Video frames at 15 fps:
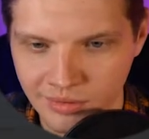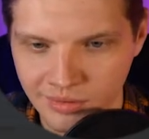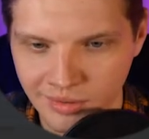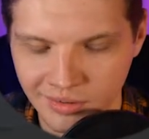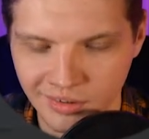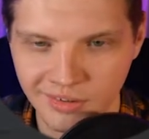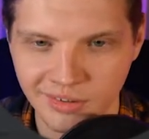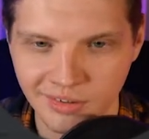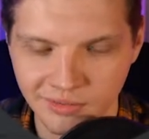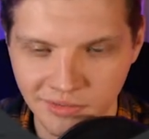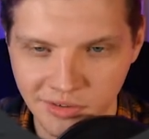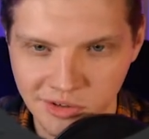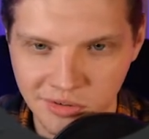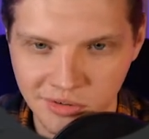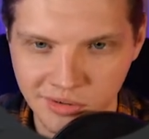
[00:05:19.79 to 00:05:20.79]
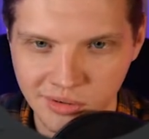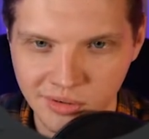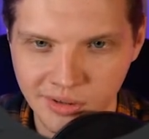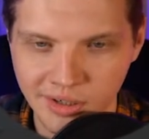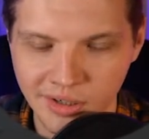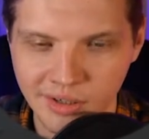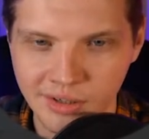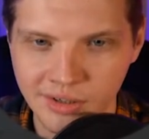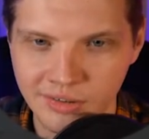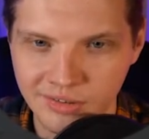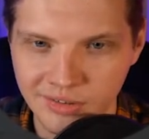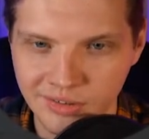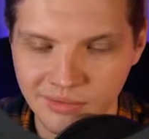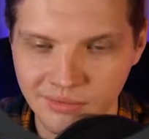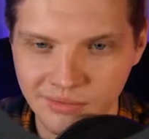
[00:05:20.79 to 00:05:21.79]
This is an official
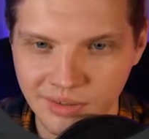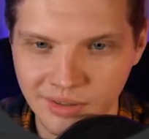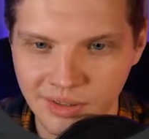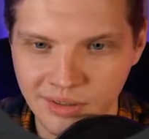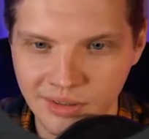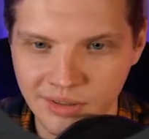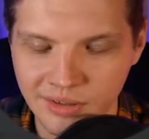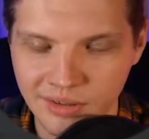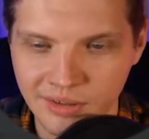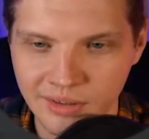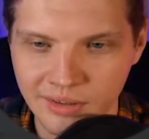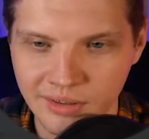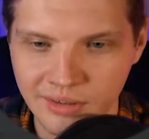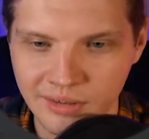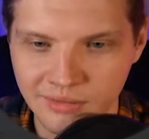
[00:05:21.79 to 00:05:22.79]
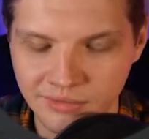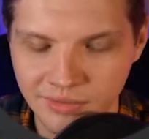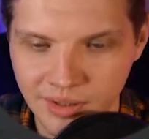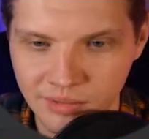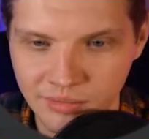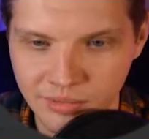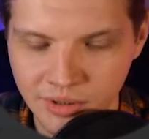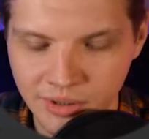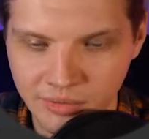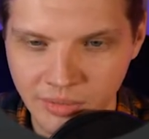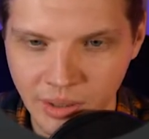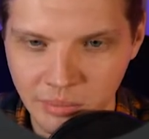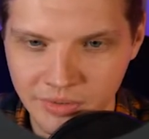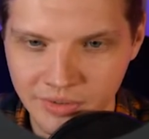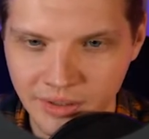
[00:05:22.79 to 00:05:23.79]
Symfony framework
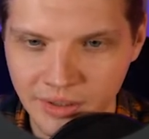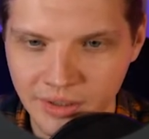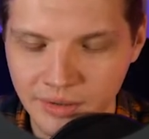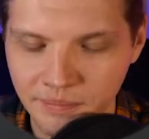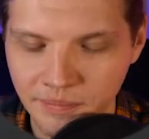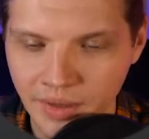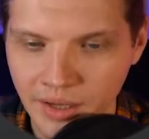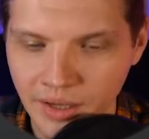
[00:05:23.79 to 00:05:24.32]
website.